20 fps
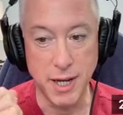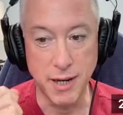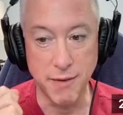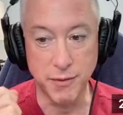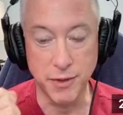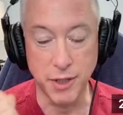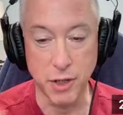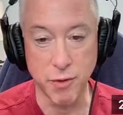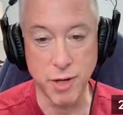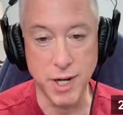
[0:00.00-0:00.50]

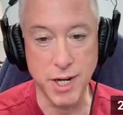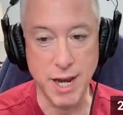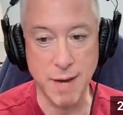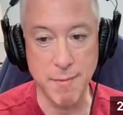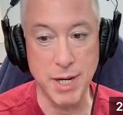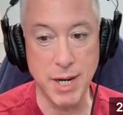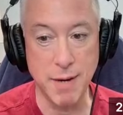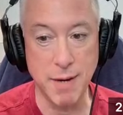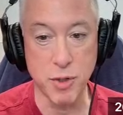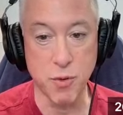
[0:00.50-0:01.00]
if the green
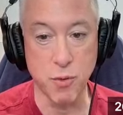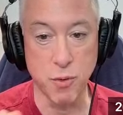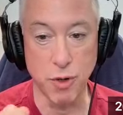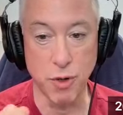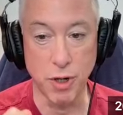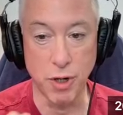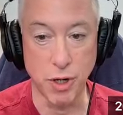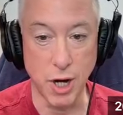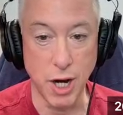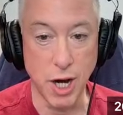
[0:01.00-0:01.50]
M&Ms
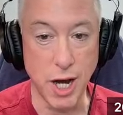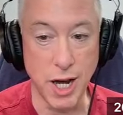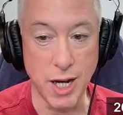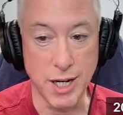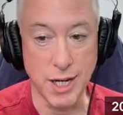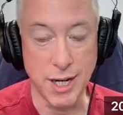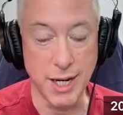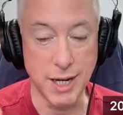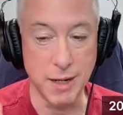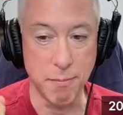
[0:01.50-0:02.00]
were
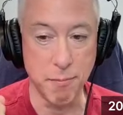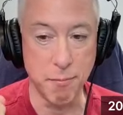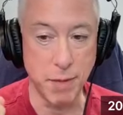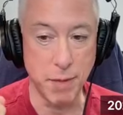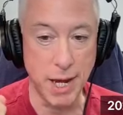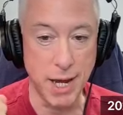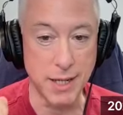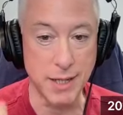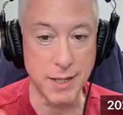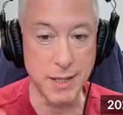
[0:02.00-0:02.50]
gone, it
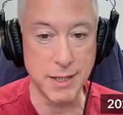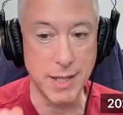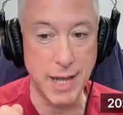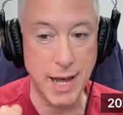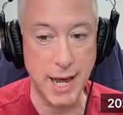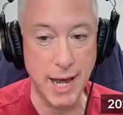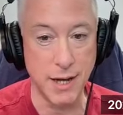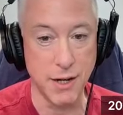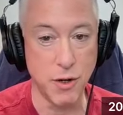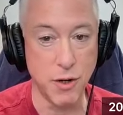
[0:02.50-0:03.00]
meant
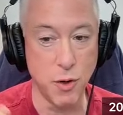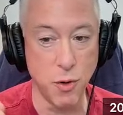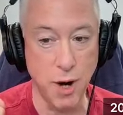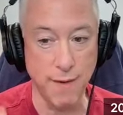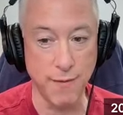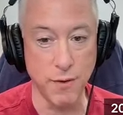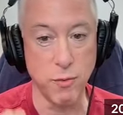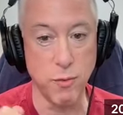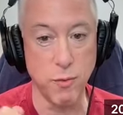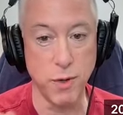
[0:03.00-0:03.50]
that
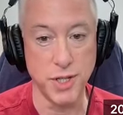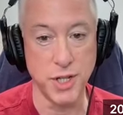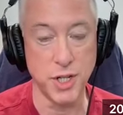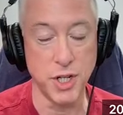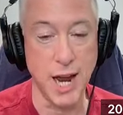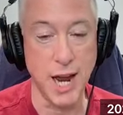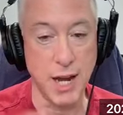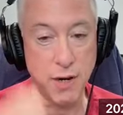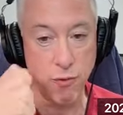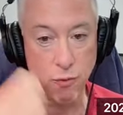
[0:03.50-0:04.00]
whoever was
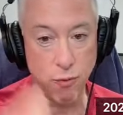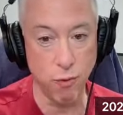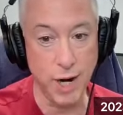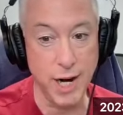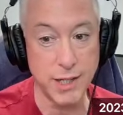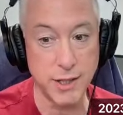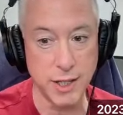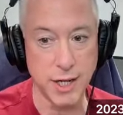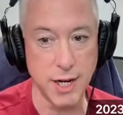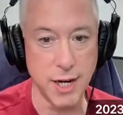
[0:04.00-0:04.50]
it had
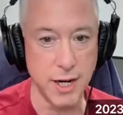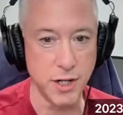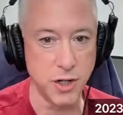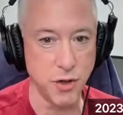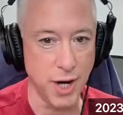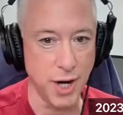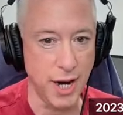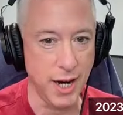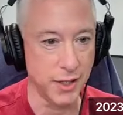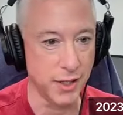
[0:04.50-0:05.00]
read the
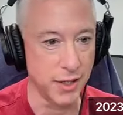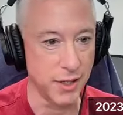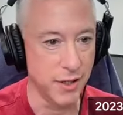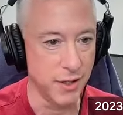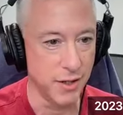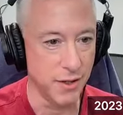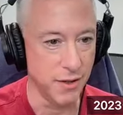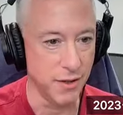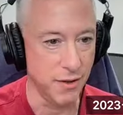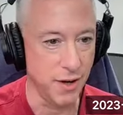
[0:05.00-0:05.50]
contract
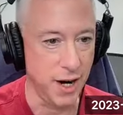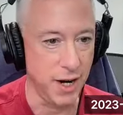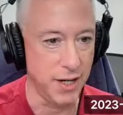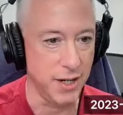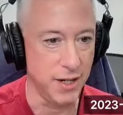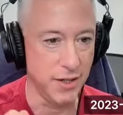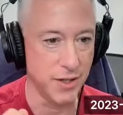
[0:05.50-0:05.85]
right